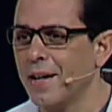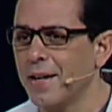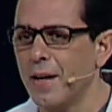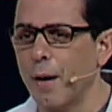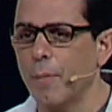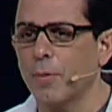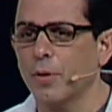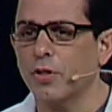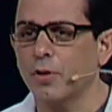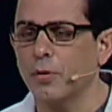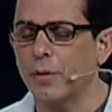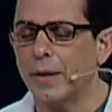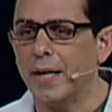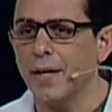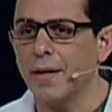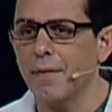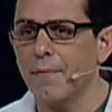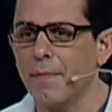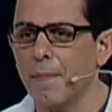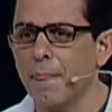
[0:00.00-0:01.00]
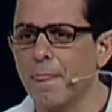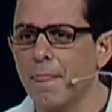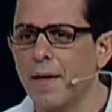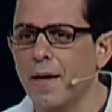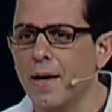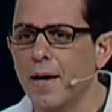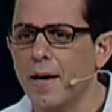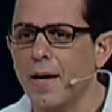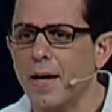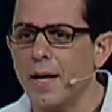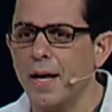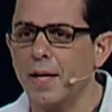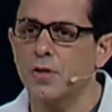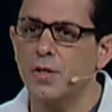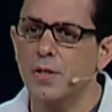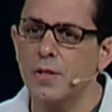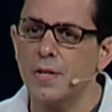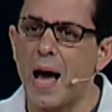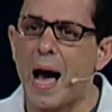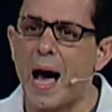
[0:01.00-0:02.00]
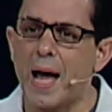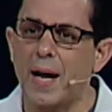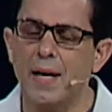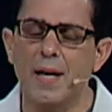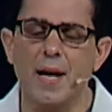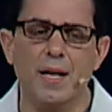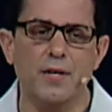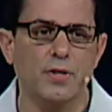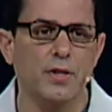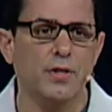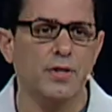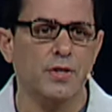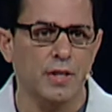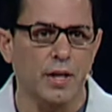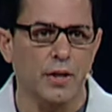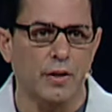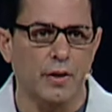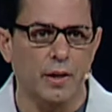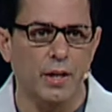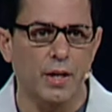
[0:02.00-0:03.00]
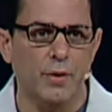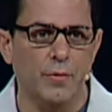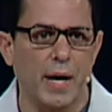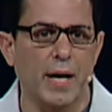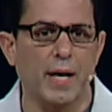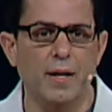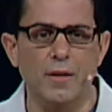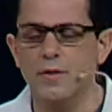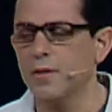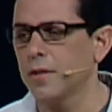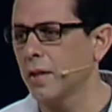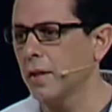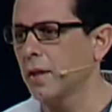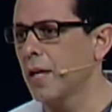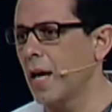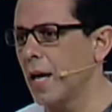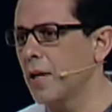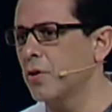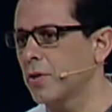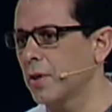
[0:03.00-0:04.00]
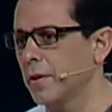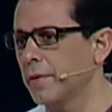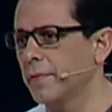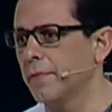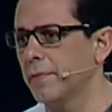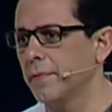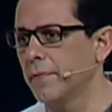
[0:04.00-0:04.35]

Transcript: Number three, it's not necessarily reconciliation.